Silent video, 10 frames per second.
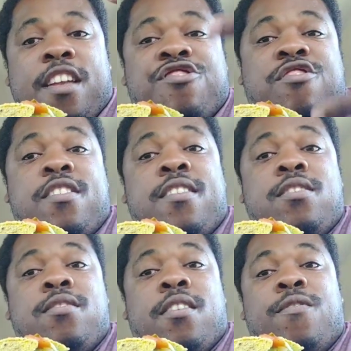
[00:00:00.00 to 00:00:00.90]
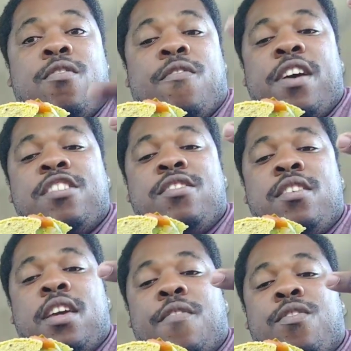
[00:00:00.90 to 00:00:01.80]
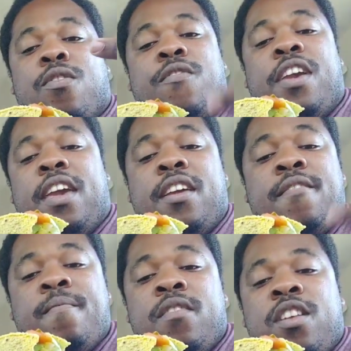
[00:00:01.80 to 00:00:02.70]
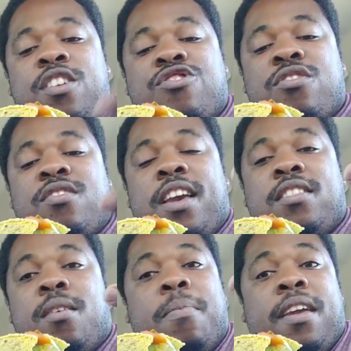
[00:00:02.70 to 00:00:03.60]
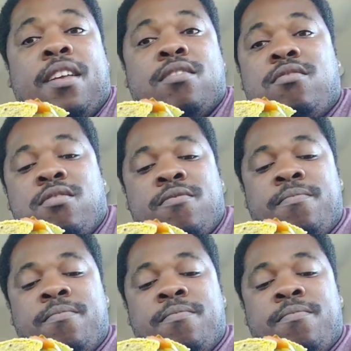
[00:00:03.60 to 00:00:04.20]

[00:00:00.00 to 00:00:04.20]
and cheese, if you're a veggie, if you're a vegan, right. just get the beans.